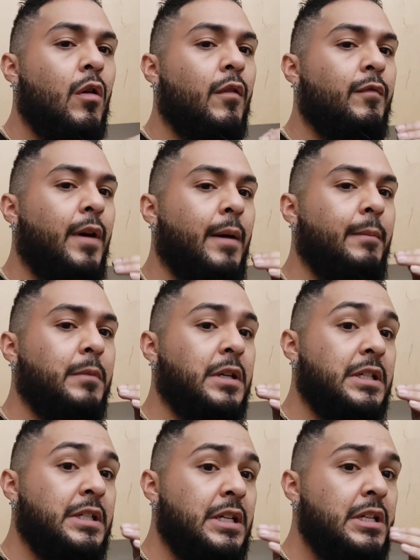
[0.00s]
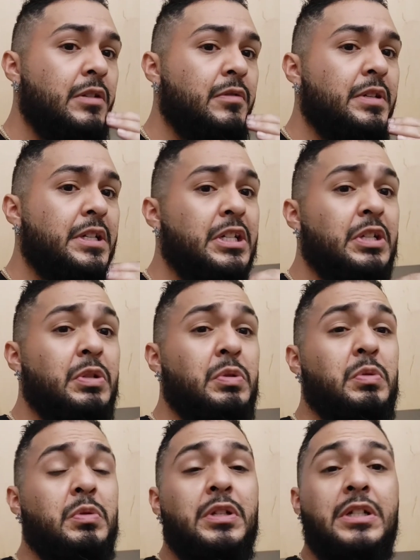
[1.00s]
or if I'm continuing
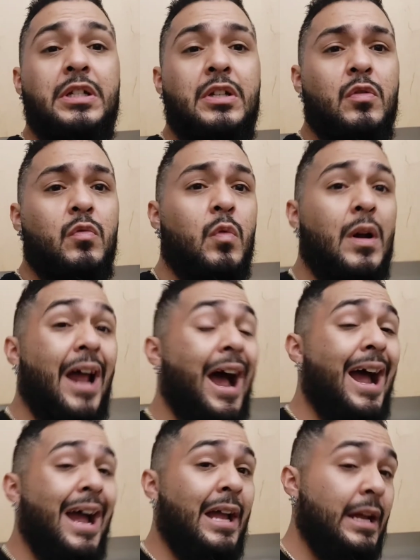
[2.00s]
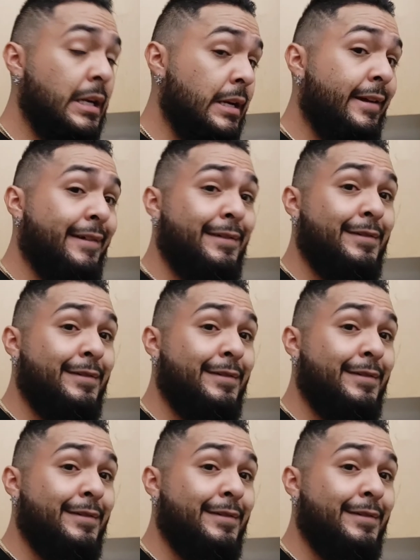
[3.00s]
to just do what I